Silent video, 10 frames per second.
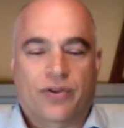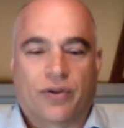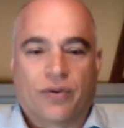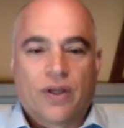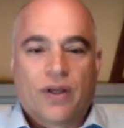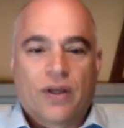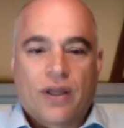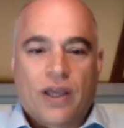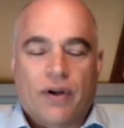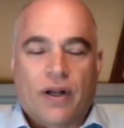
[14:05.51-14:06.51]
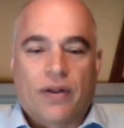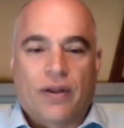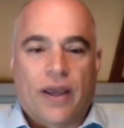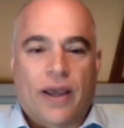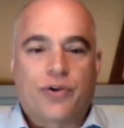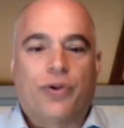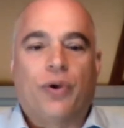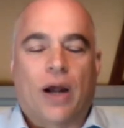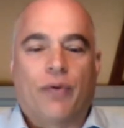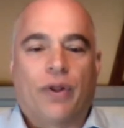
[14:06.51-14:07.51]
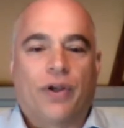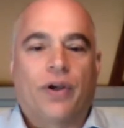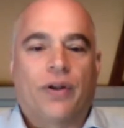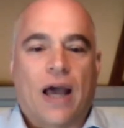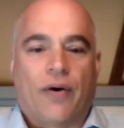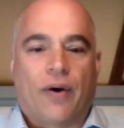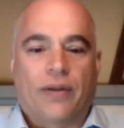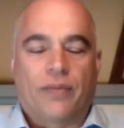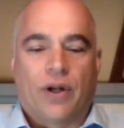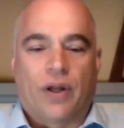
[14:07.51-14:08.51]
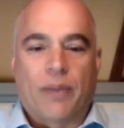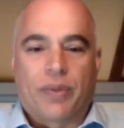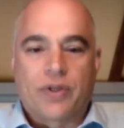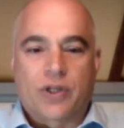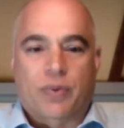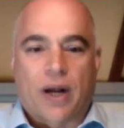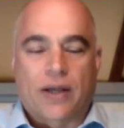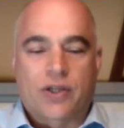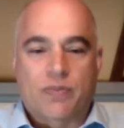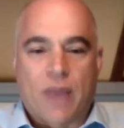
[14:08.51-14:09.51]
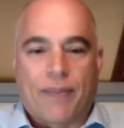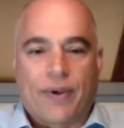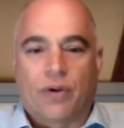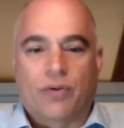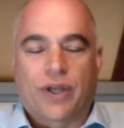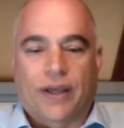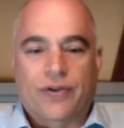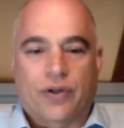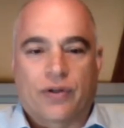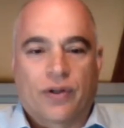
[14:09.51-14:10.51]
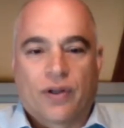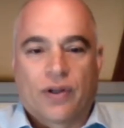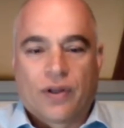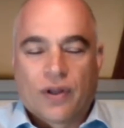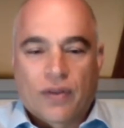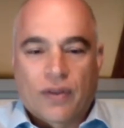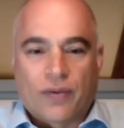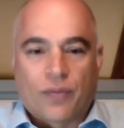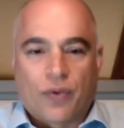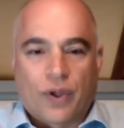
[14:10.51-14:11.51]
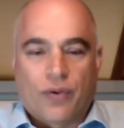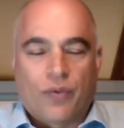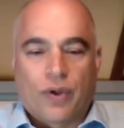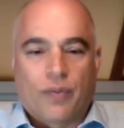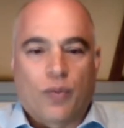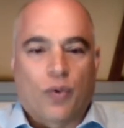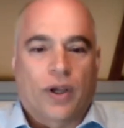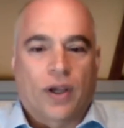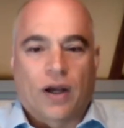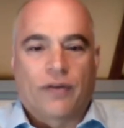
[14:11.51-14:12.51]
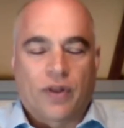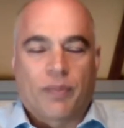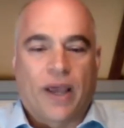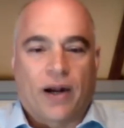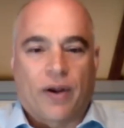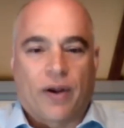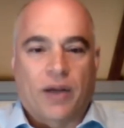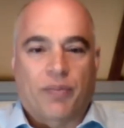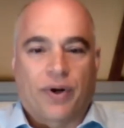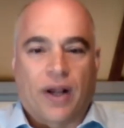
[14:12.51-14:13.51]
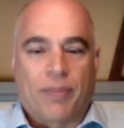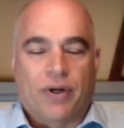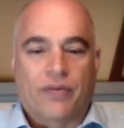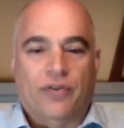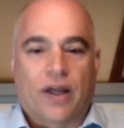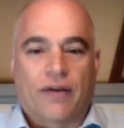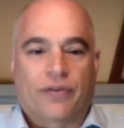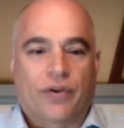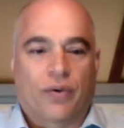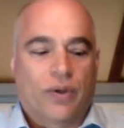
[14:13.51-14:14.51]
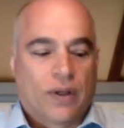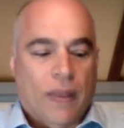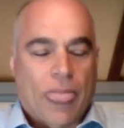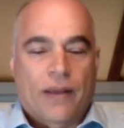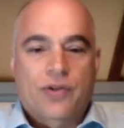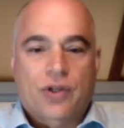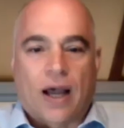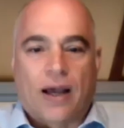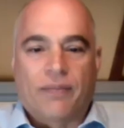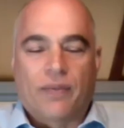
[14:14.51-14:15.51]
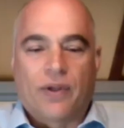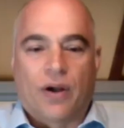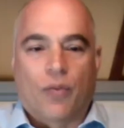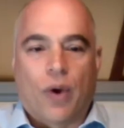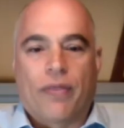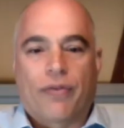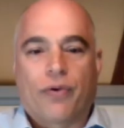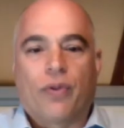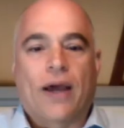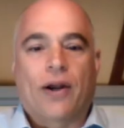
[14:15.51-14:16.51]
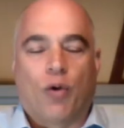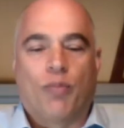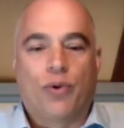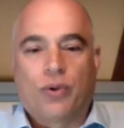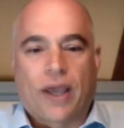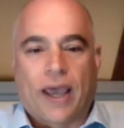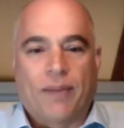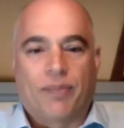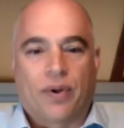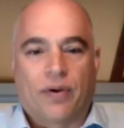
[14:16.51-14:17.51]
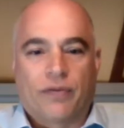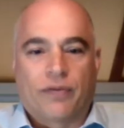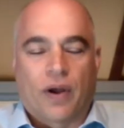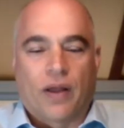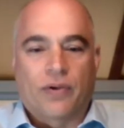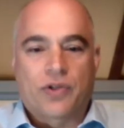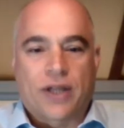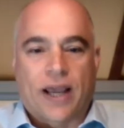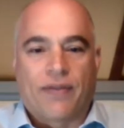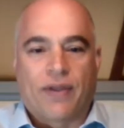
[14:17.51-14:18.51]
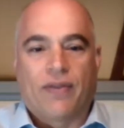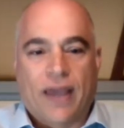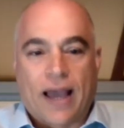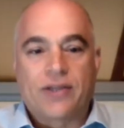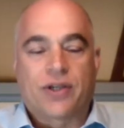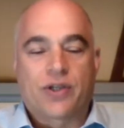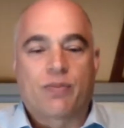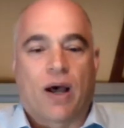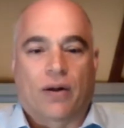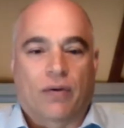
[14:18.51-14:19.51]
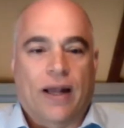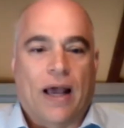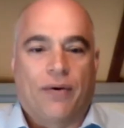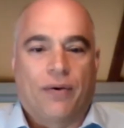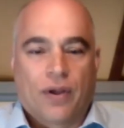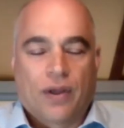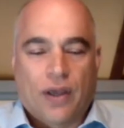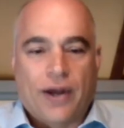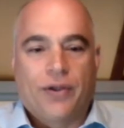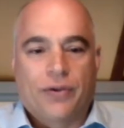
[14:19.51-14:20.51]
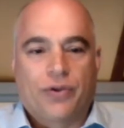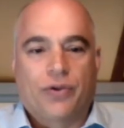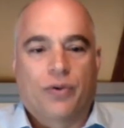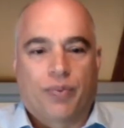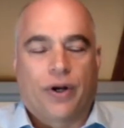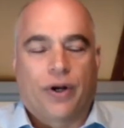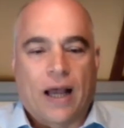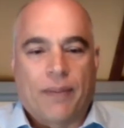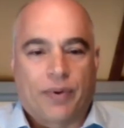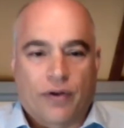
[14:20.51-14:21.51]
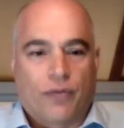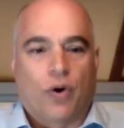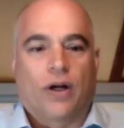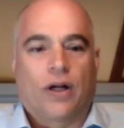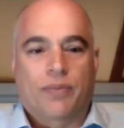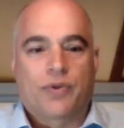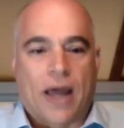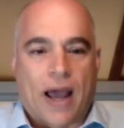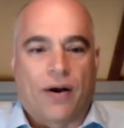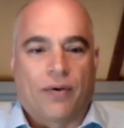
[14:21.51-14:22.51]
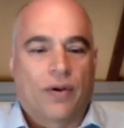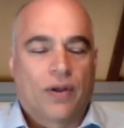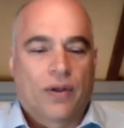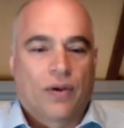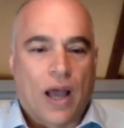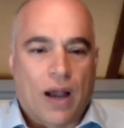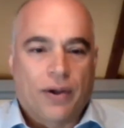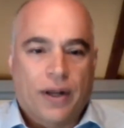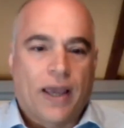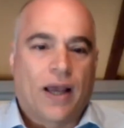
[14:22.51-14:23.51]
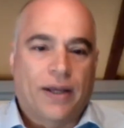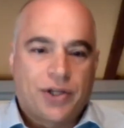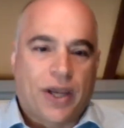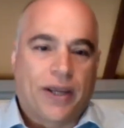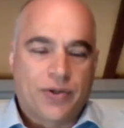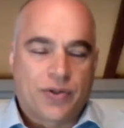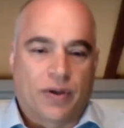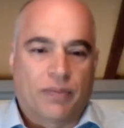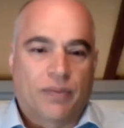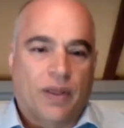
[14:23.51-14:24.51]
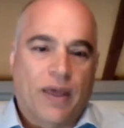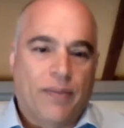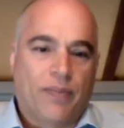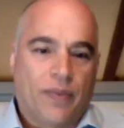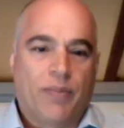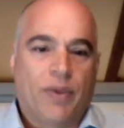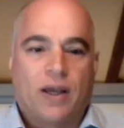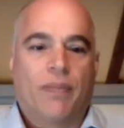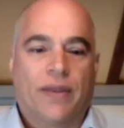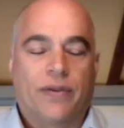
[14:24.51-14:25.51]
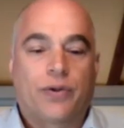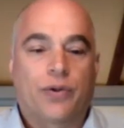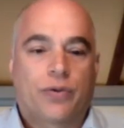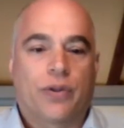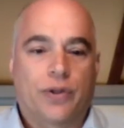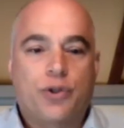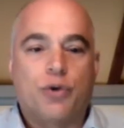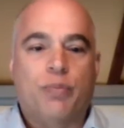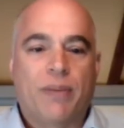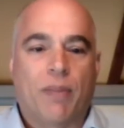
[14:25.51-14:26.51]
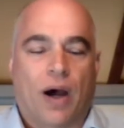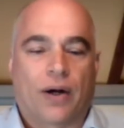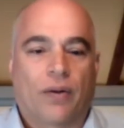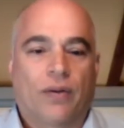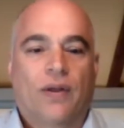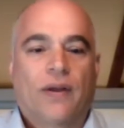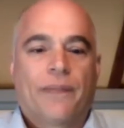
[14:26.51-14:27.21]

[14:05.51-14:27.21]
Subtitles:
So even Andrew, you got really good now at, that business process mapping notation that we've been working on for the pancreatic preoperative stuff. So Scott, went through that whole boot camp of understanding the as-is model, right? How do you do preoperative workups now? How could AI change them? And they become then the to-be model.